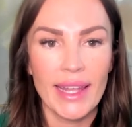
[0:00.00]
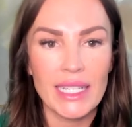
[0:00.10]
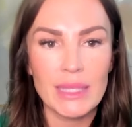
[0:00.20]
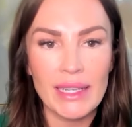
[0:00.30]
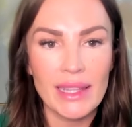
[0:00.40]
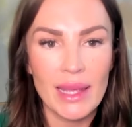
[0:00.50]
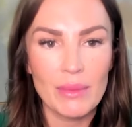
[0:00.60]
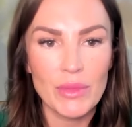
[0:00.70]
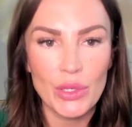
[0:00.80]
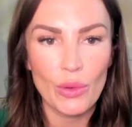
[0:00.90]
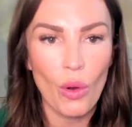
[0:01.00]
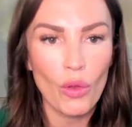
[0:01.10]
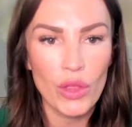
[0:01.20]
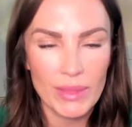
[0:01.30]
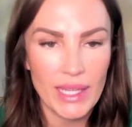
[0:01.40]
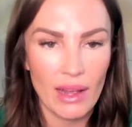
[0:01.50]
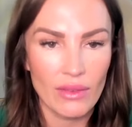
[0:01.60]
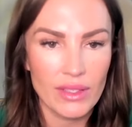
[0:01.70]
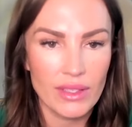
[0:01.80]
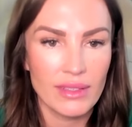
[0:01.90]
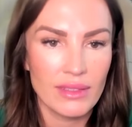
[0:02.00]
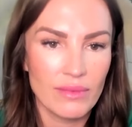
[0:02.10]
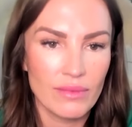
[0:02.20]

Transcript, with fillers: and expecting them to hold themselves?